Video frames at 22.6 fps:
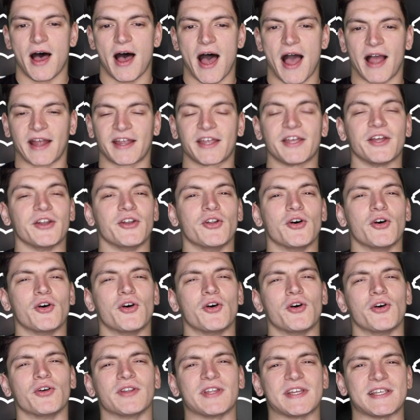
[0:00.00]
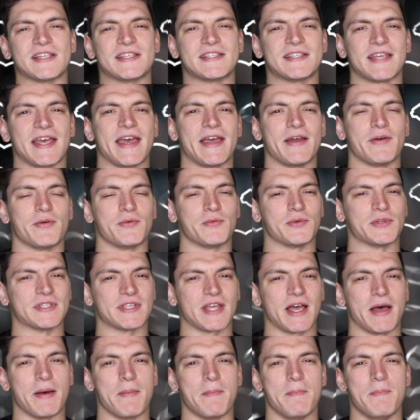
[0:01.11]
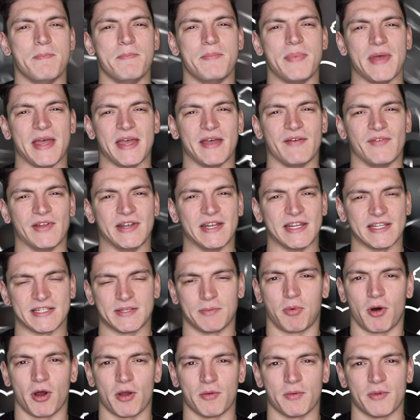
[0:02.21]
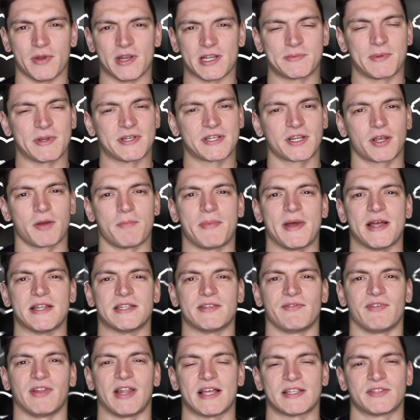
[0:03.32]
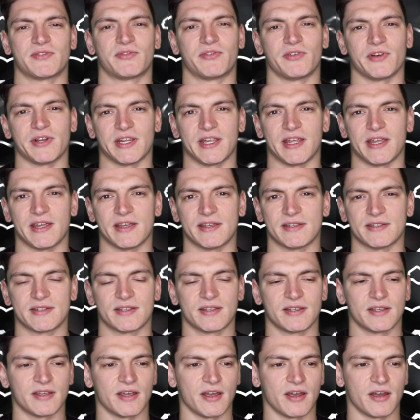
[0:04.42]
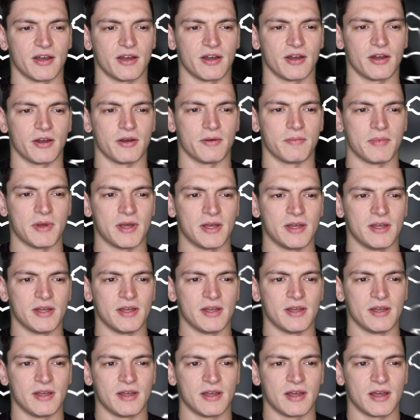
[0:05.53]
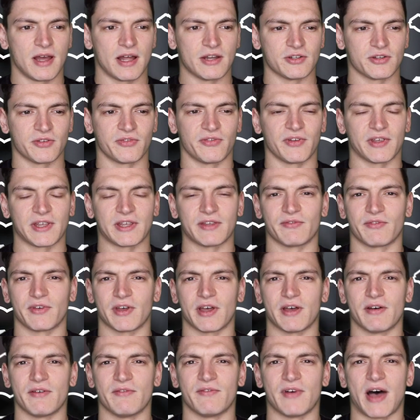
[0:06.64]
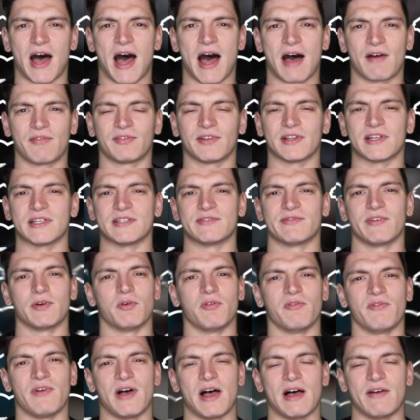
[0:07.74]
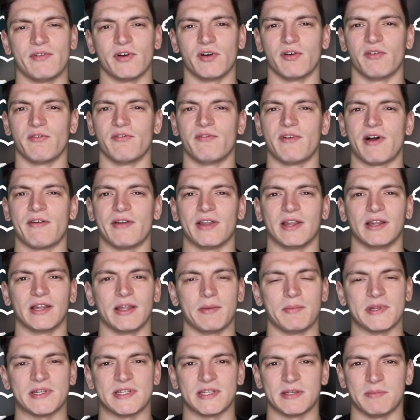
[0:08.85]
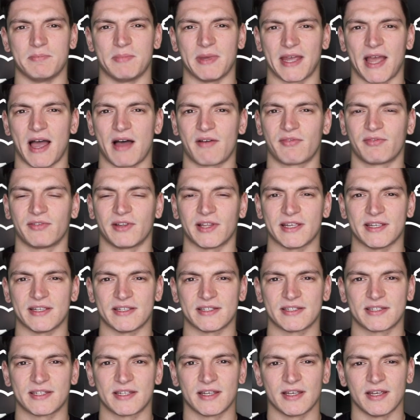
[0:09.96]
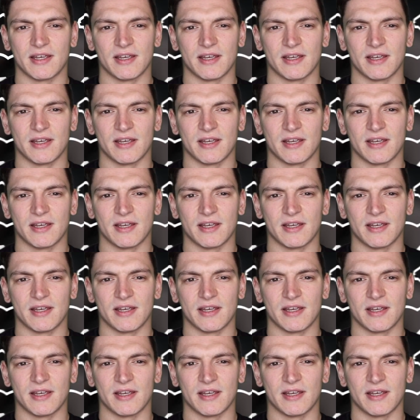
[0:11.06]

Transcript: I can only say it was a bit of a disappointment, especially compared to the last three years. Um, I just think that the athletes that were there, they were very limited big athletes.